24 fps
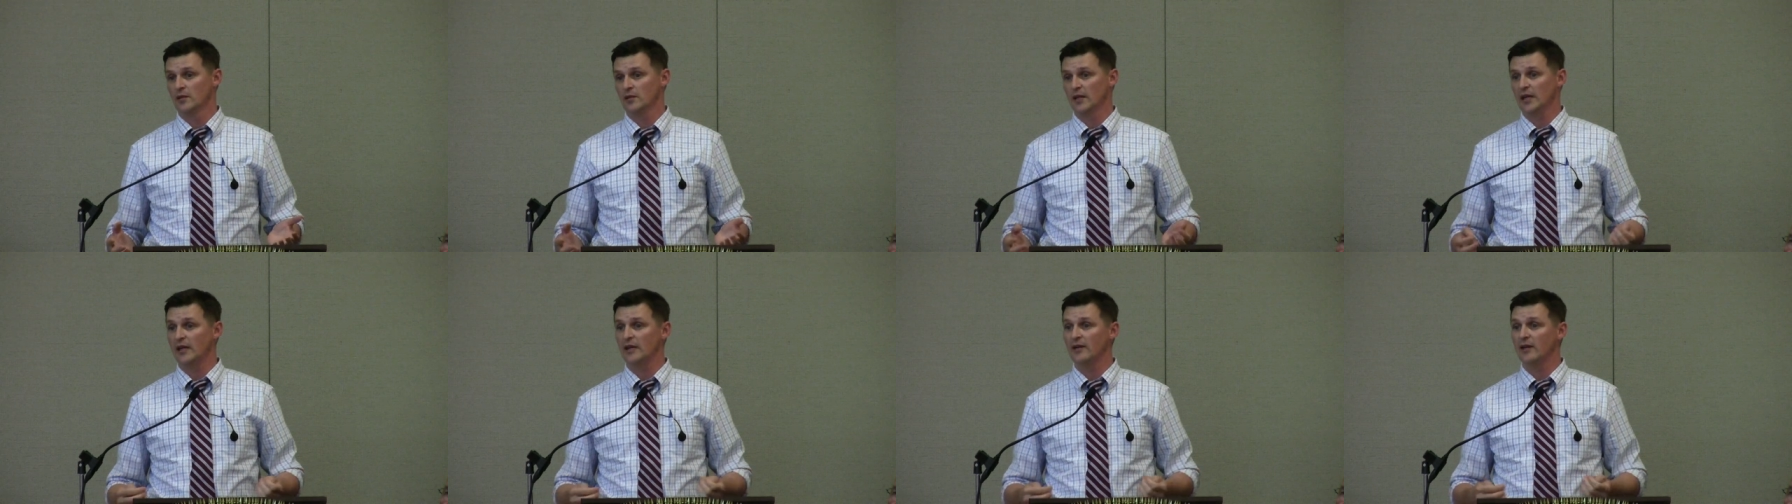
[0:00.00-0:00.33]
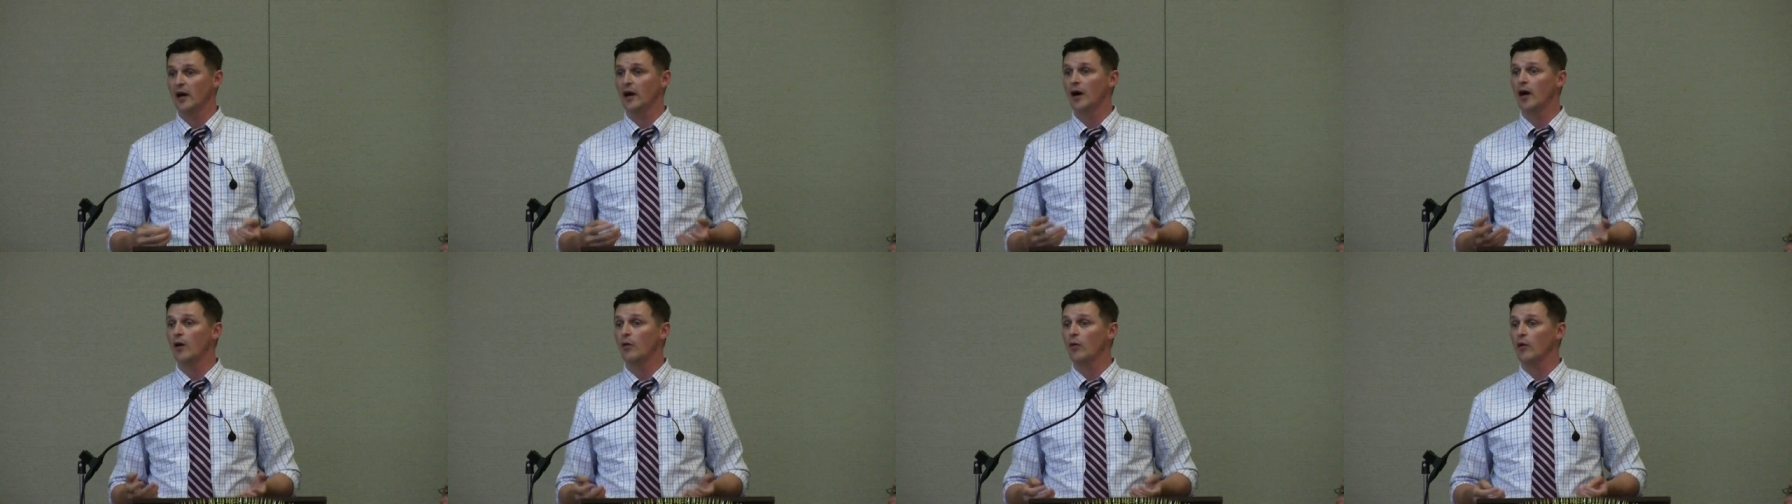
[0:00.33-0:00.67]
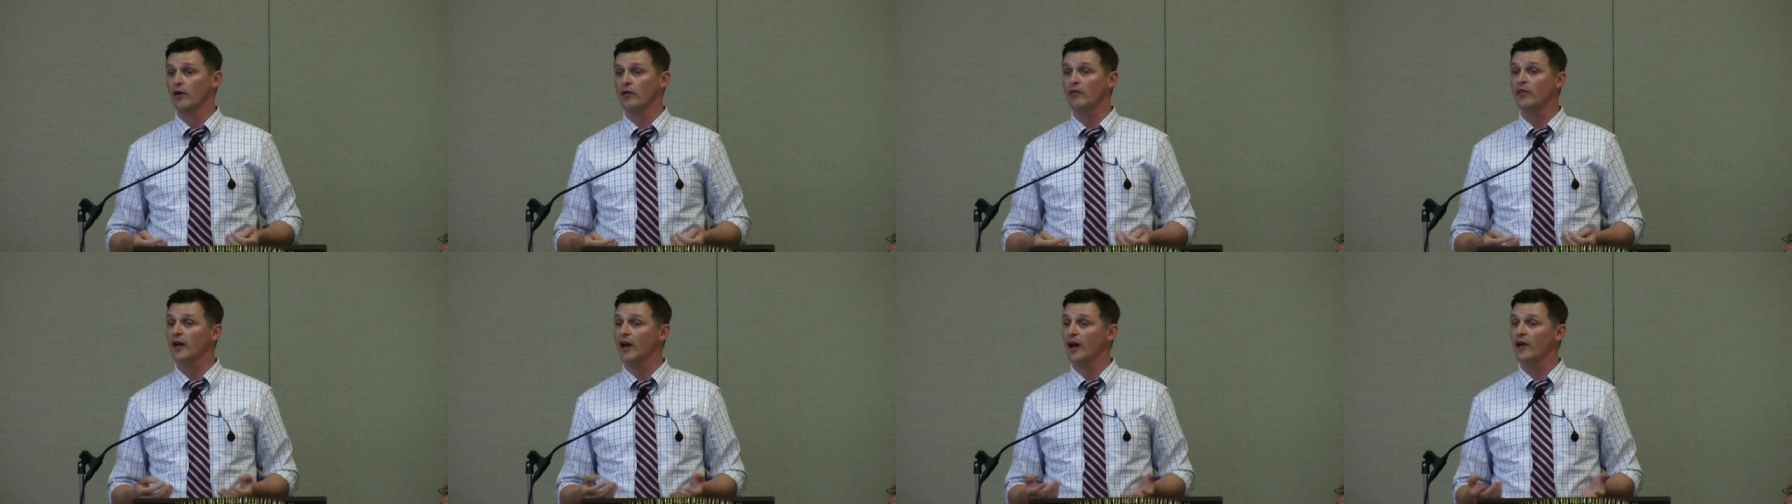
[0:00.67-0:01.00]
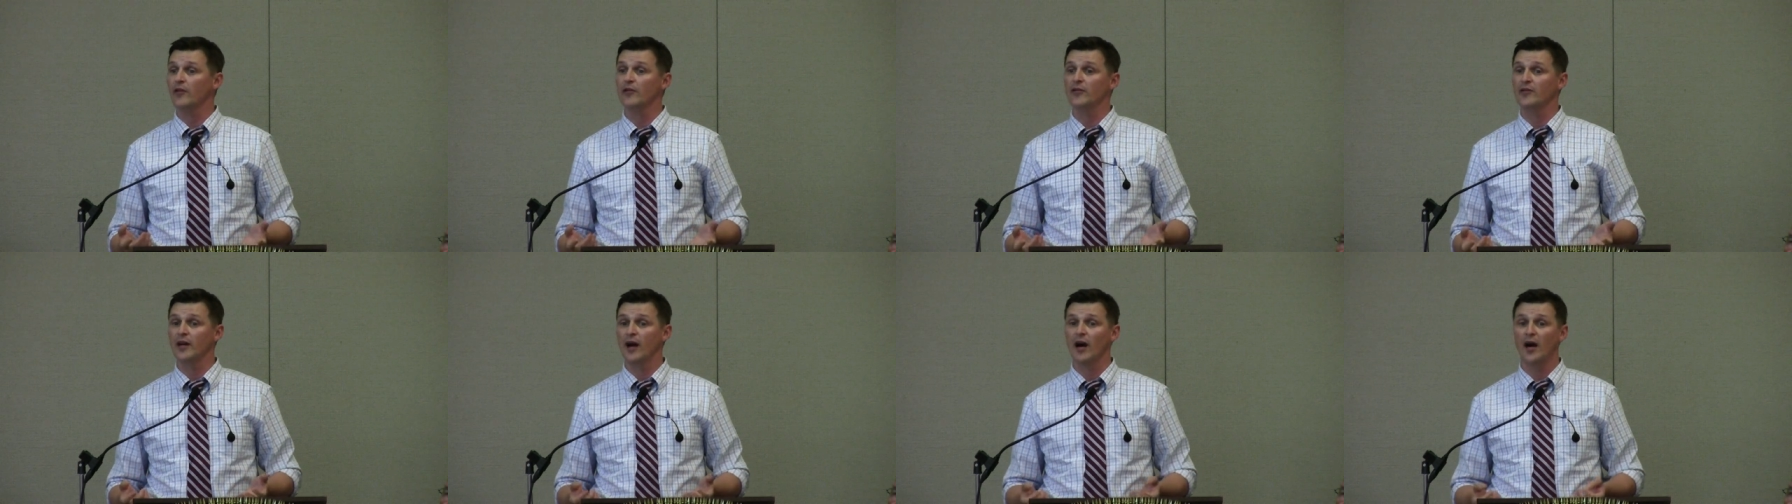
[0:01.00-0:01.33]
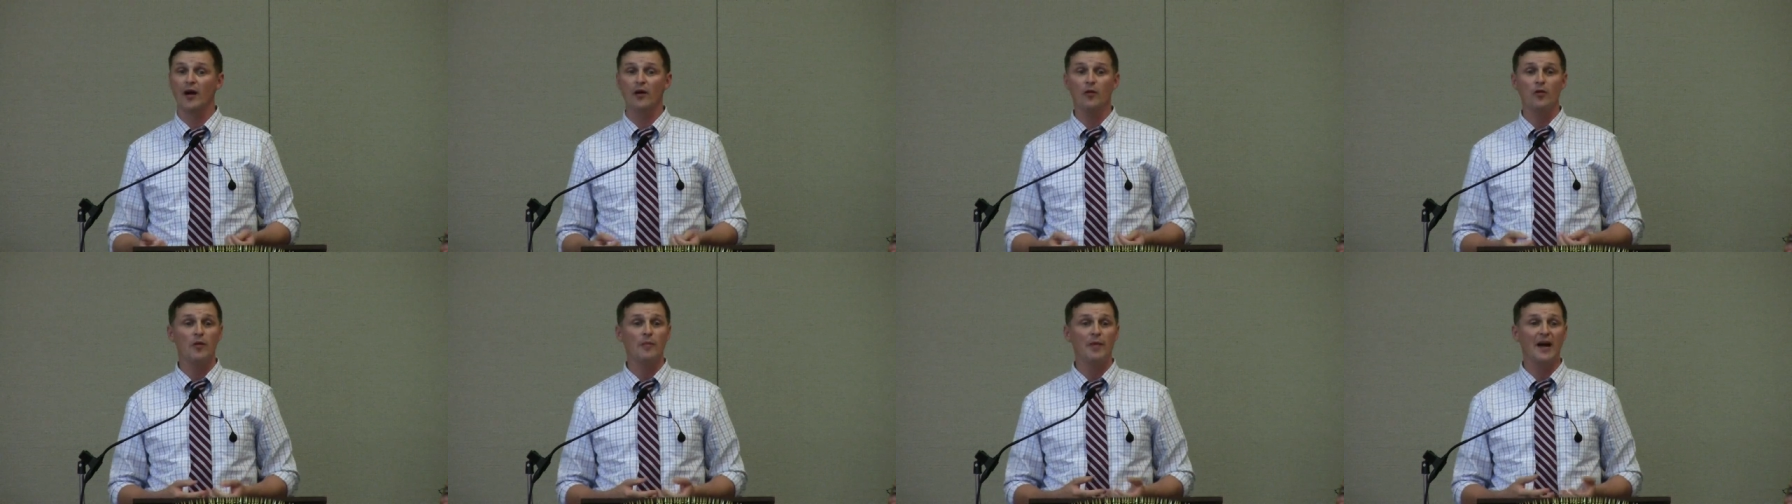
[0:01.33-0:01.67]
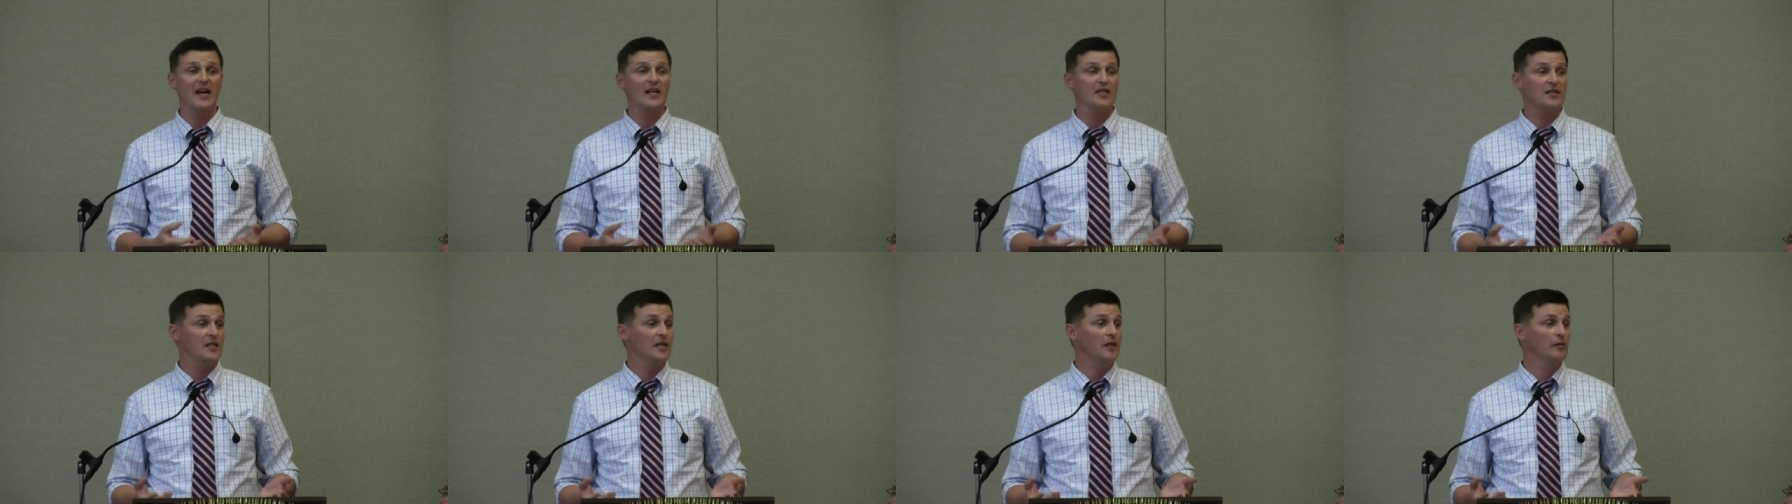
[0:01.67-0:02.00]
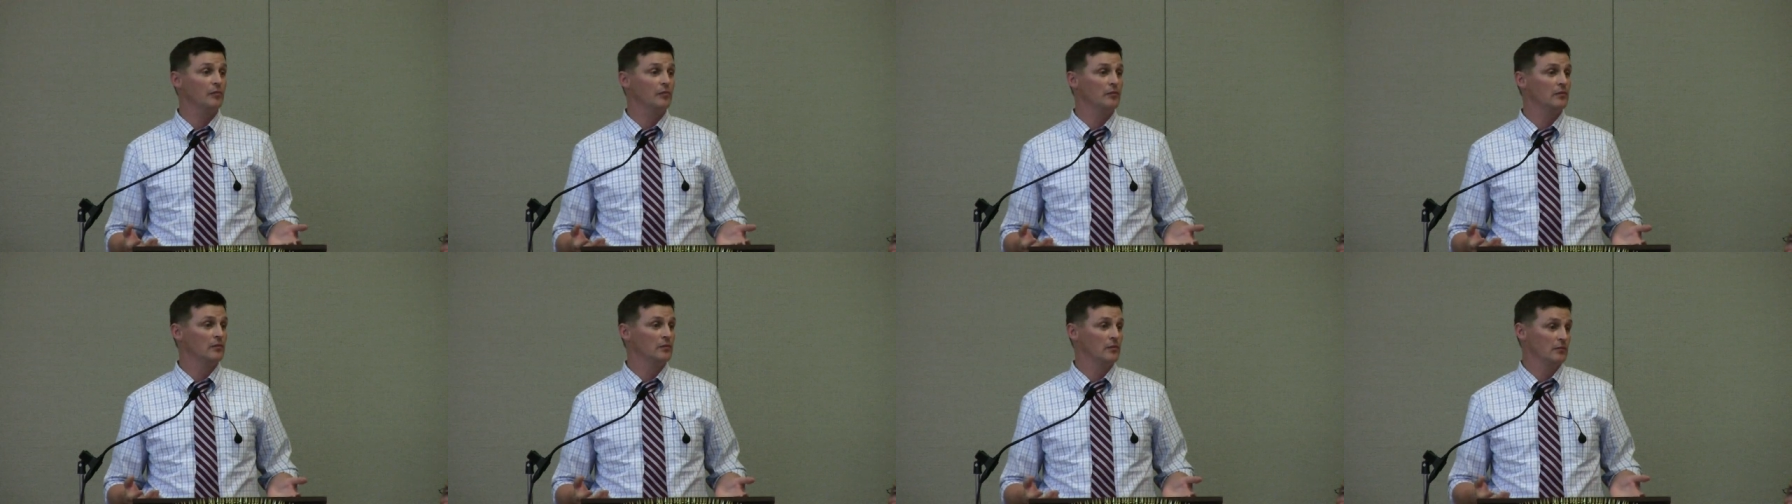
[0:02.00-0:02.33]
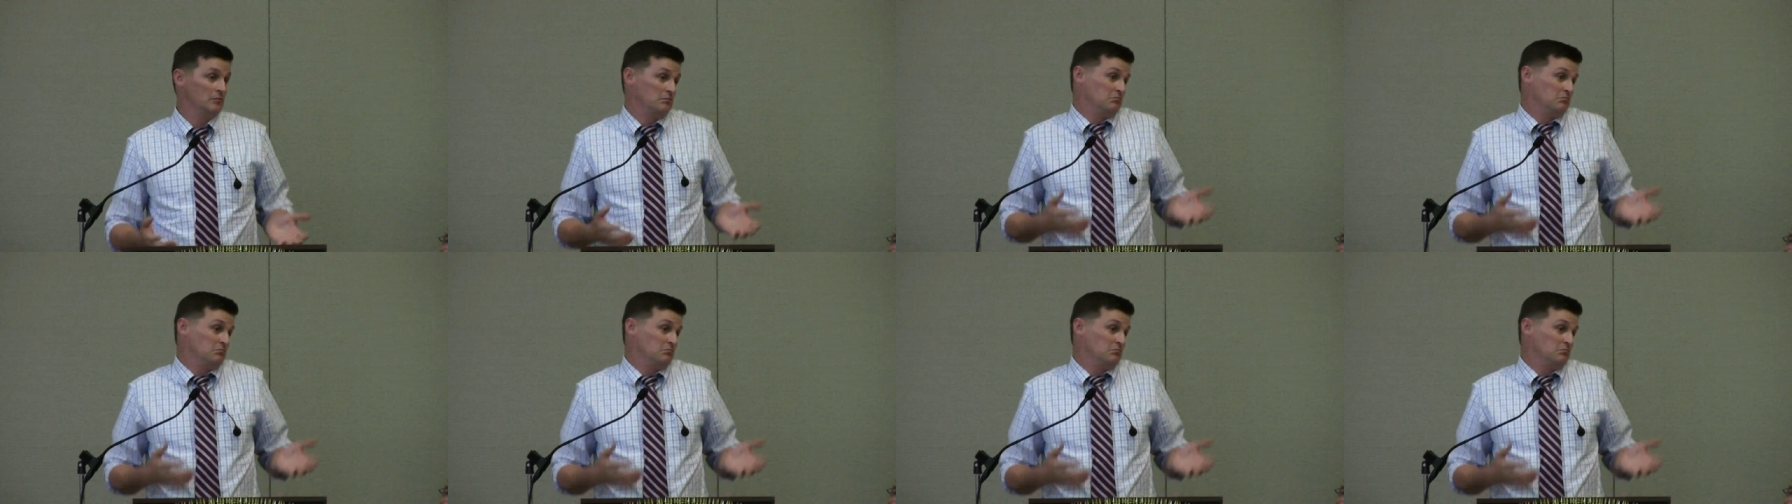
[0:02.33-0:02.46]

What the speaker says: They use that hot water, they either die or the bass eat them.